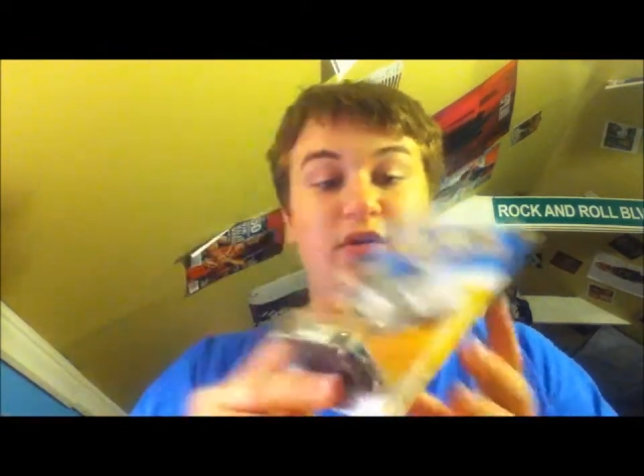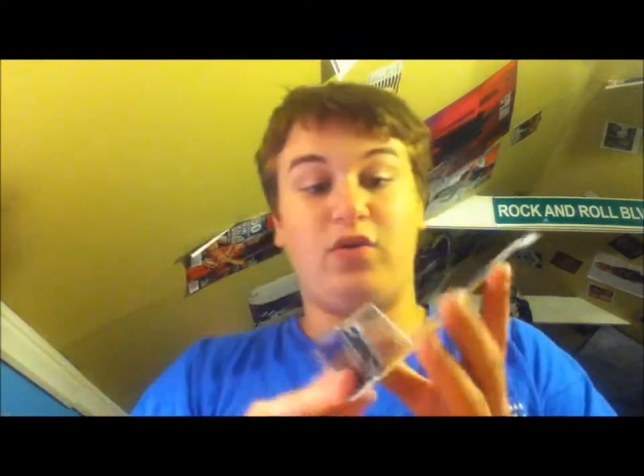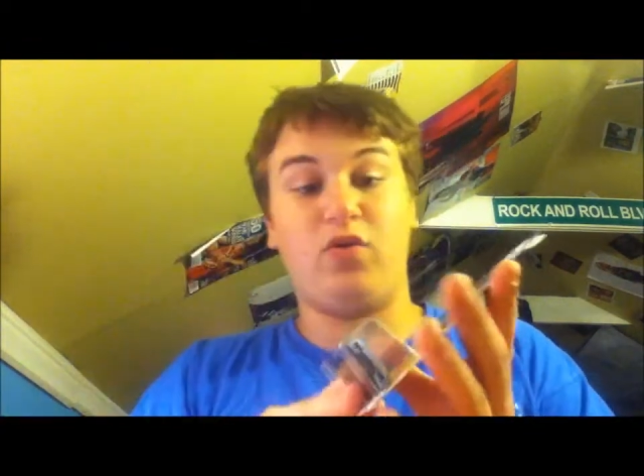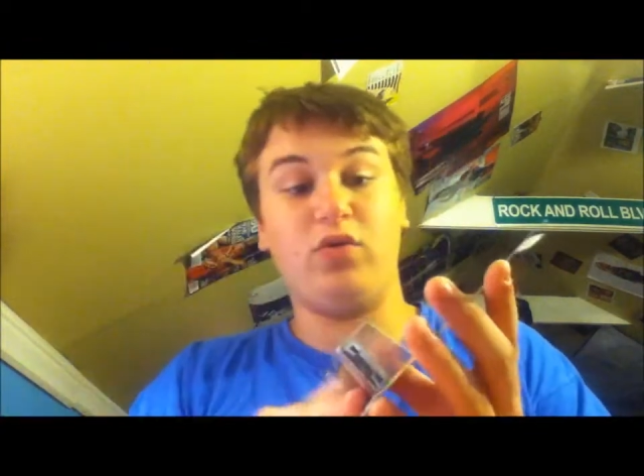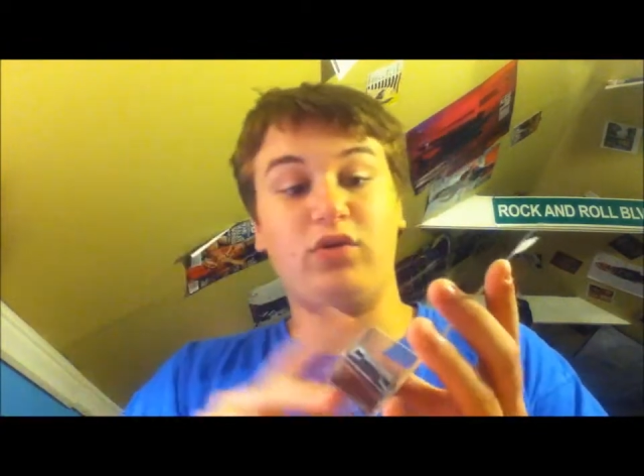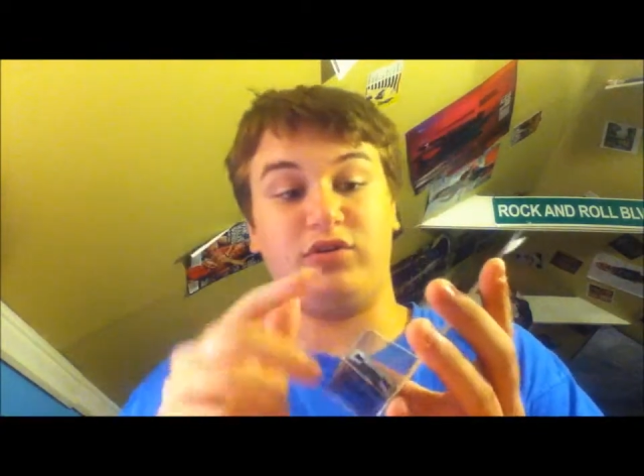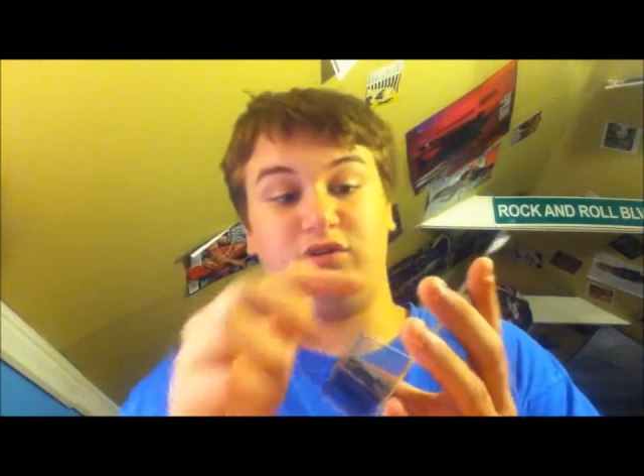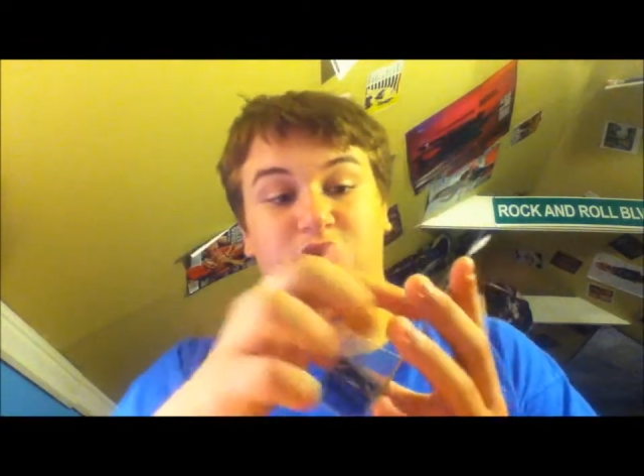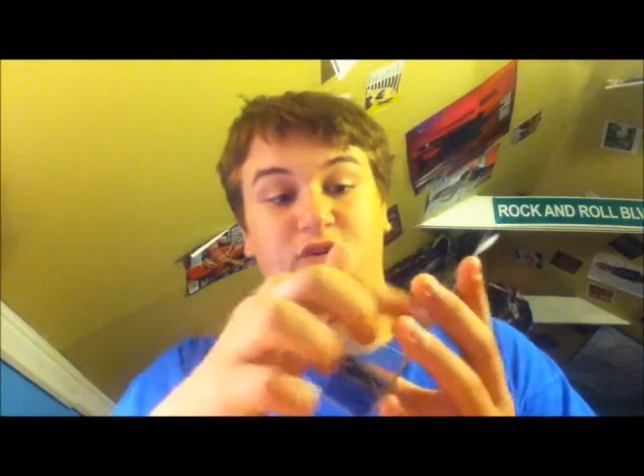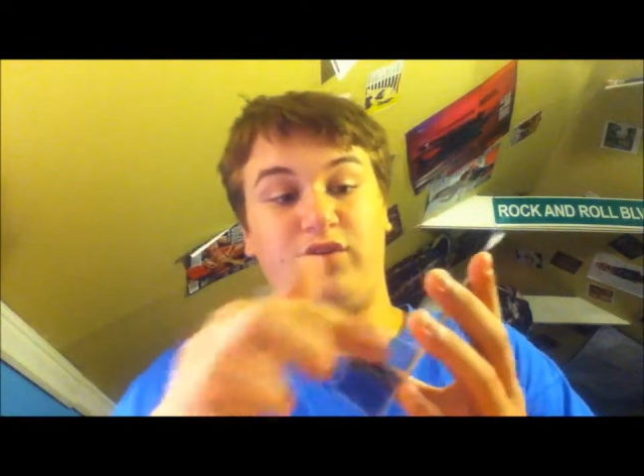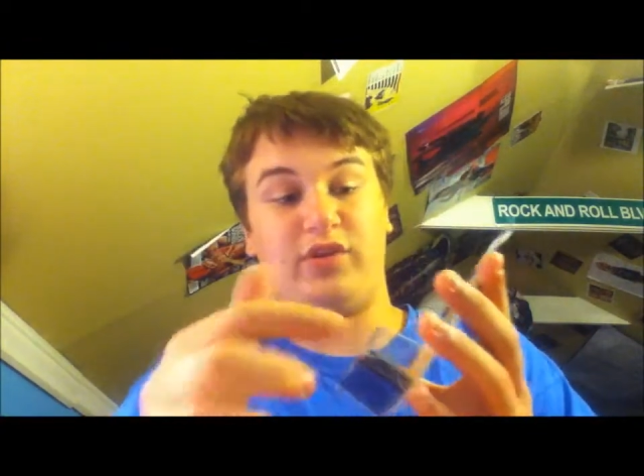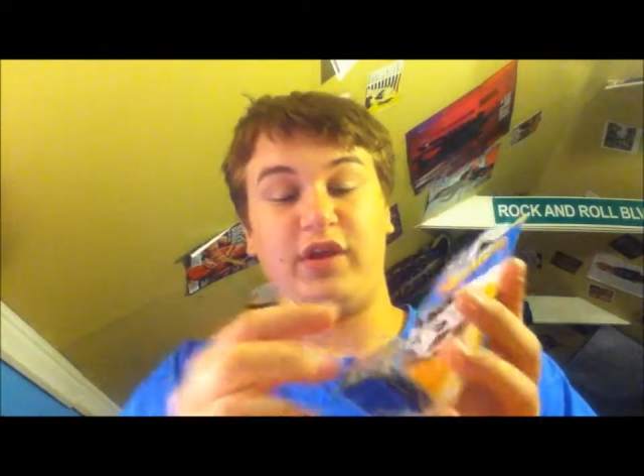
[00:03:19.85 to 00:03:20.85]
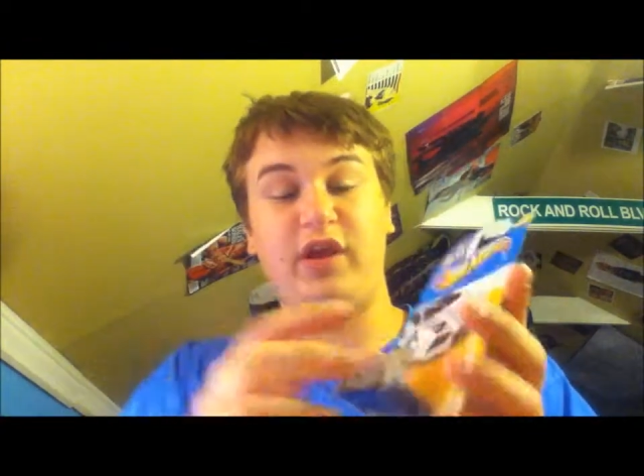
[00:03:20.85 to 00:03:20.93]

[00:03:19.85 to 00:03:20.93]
orange or the